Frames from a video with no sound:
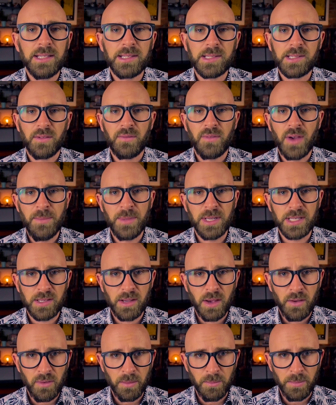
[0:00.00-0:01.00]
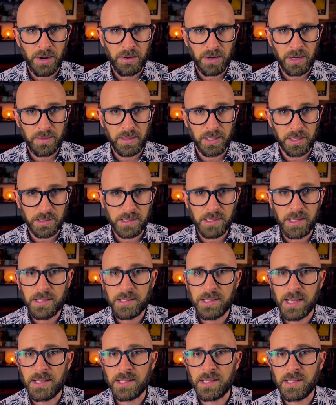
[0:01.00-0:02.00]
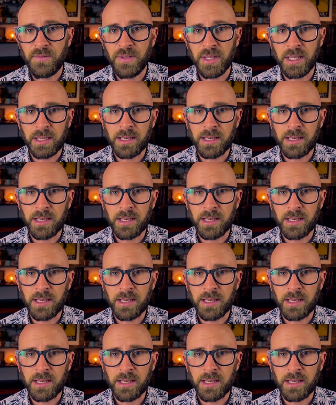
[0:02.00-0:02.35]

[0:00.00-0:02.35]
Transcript: is famous for merry things: Saint Sophia